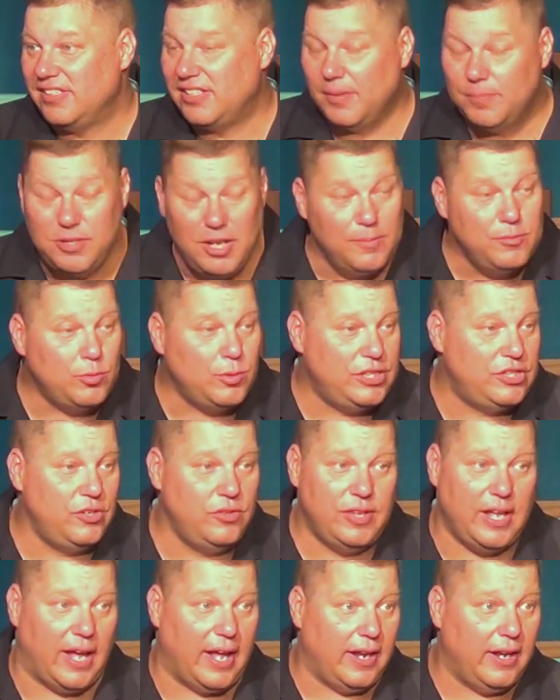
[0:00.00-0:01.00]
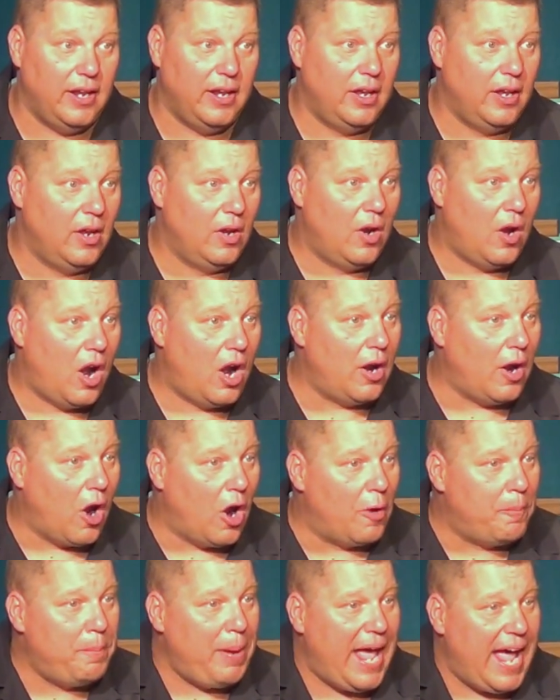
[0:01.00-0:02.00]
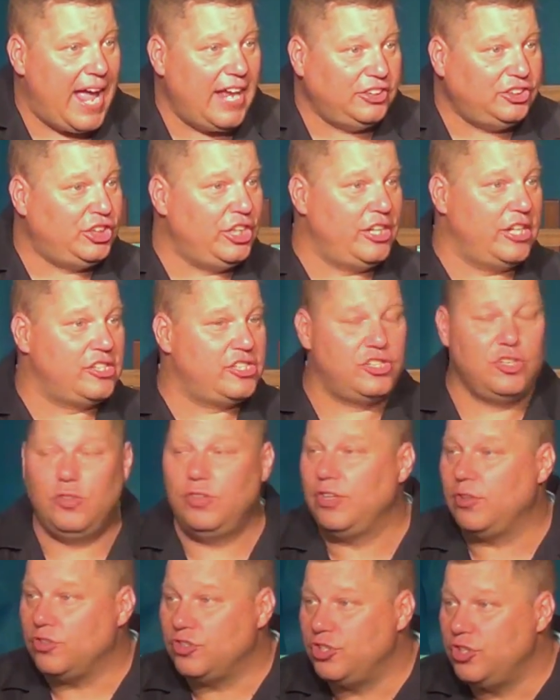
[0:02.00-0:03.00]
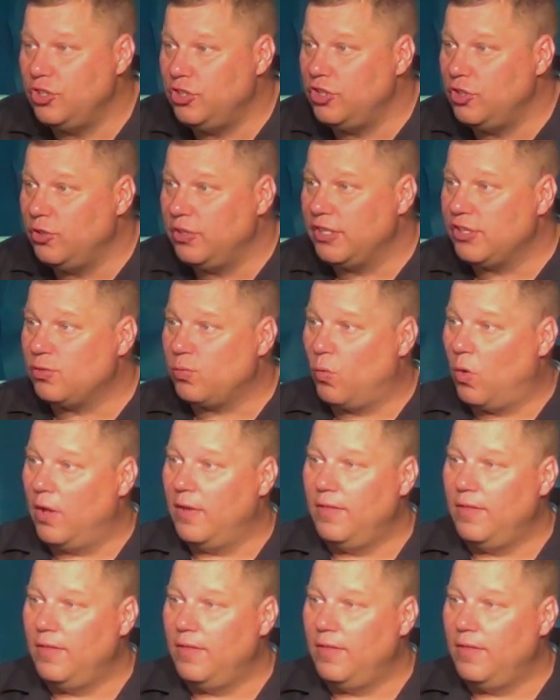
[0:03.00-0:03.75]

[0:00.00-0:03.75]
Sometimes we do that. Our, our passion is to, the, to do this